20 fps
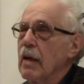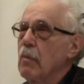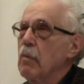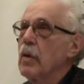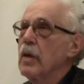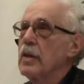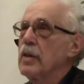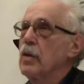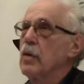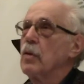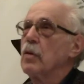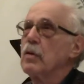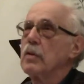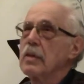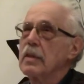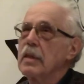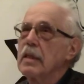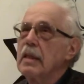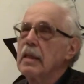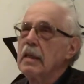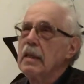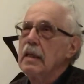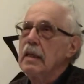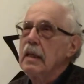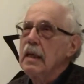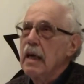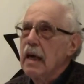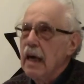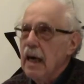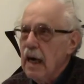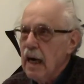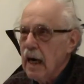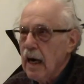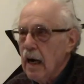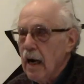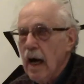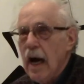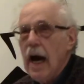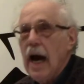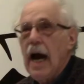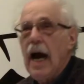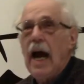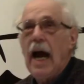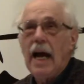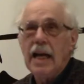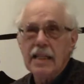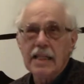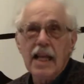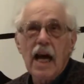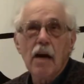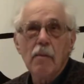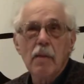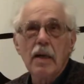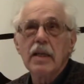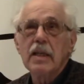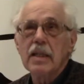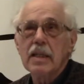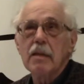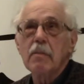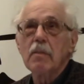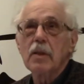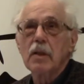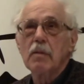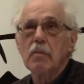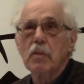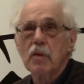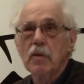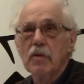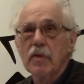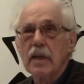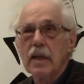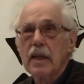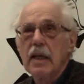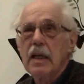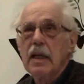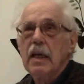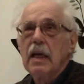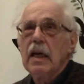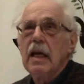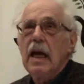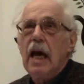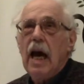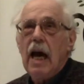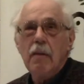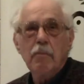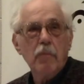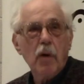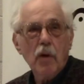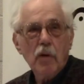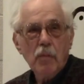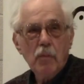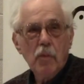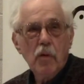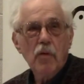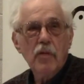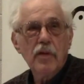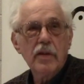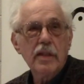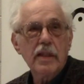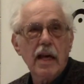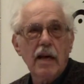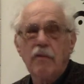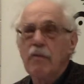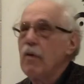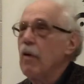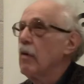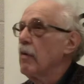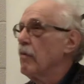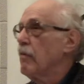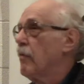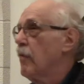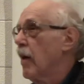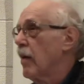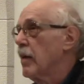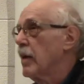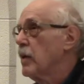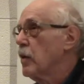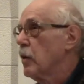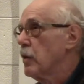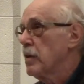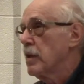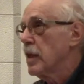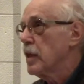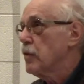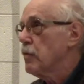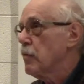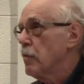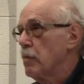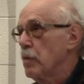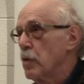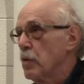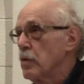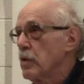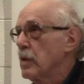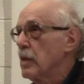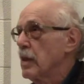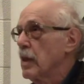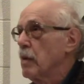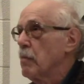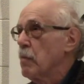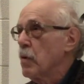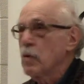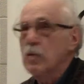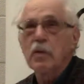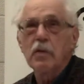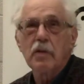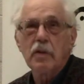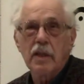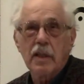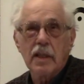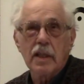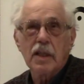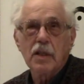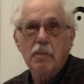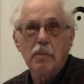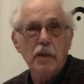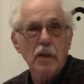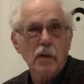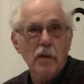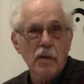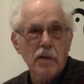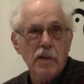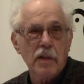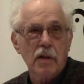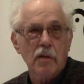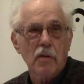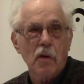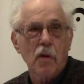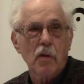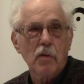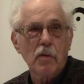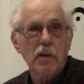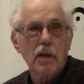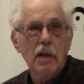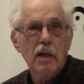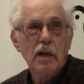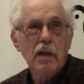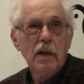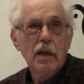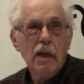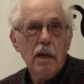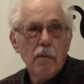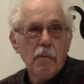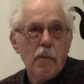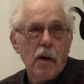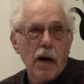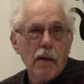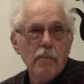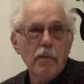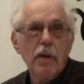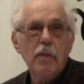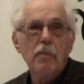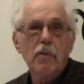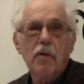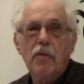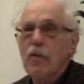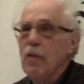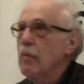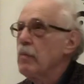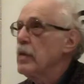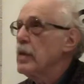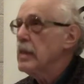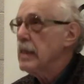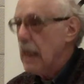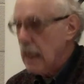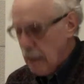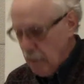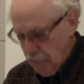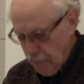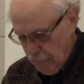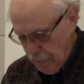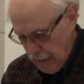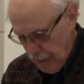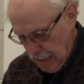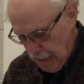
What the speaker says: forget what it's called. has now made a similar movie. And both movies get very, very good distribution in commercial theaters because they're owned by people from the same